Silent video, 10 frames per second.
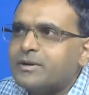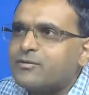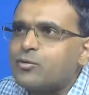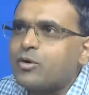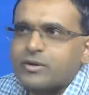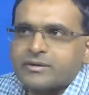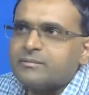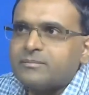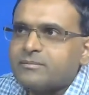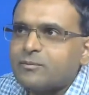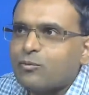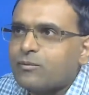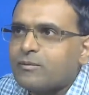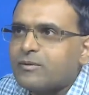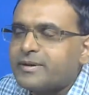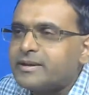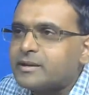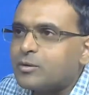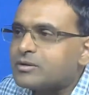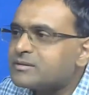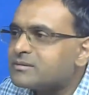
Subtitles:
if you want, you can read it out.